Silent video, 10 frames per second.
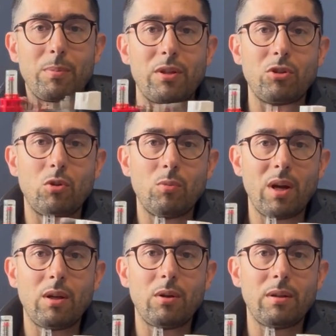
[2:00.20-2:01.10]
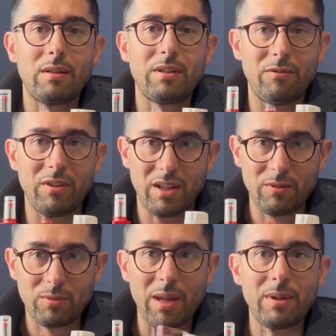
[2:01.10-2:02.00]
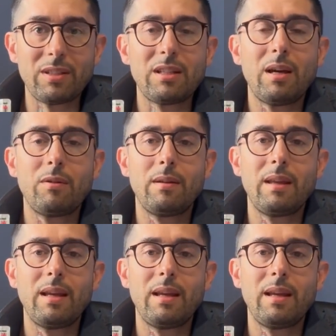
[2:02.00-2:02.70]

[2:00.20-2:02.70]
plus 2 model developed by myself,